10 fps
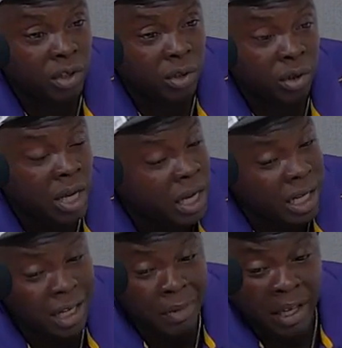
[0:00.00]
Because, I
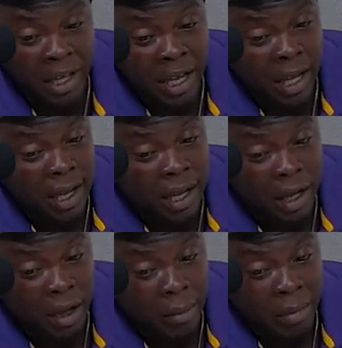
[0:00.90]
mean,
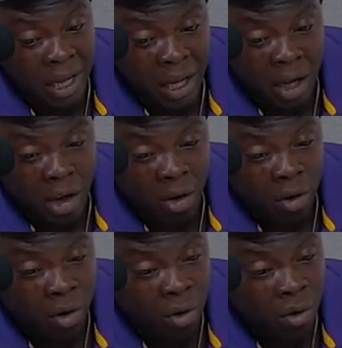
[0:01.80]
Mingo,
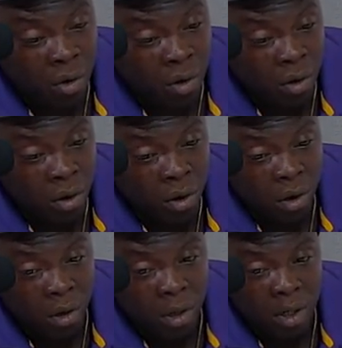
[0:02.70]

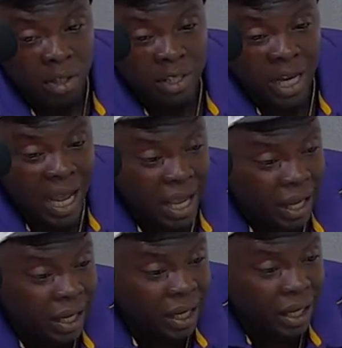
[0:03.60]
Jack,
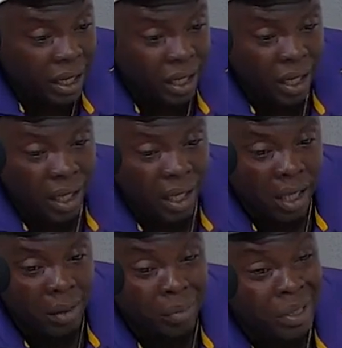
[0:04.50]

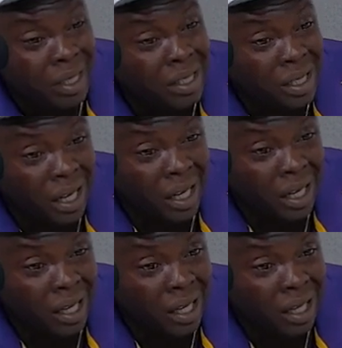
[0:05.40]
BJ,
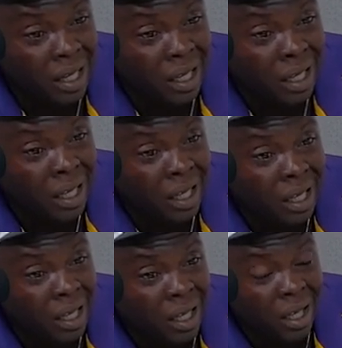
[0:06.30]

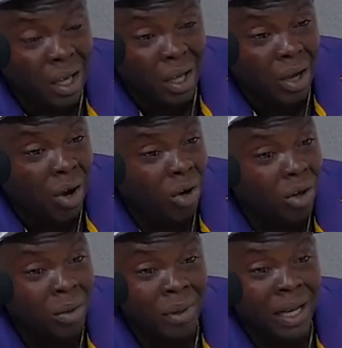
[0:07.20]
all of, I mean,
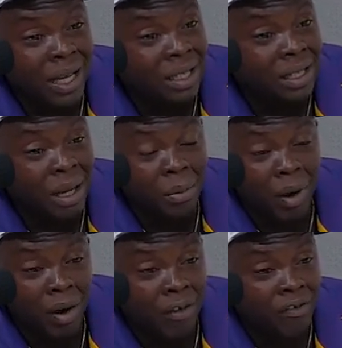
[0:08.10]
they get to that ball
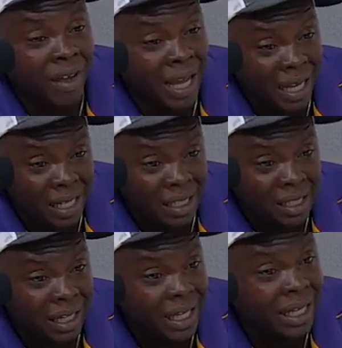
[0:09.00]
fast. They
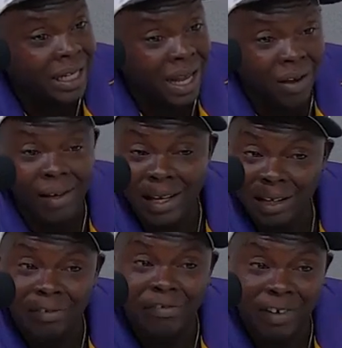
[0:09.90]
get down here
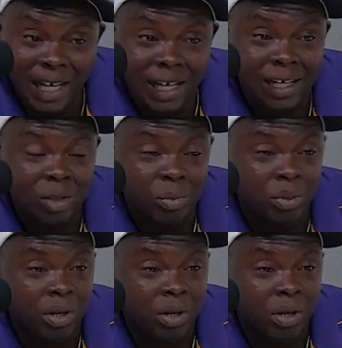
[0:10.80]
fast, bro.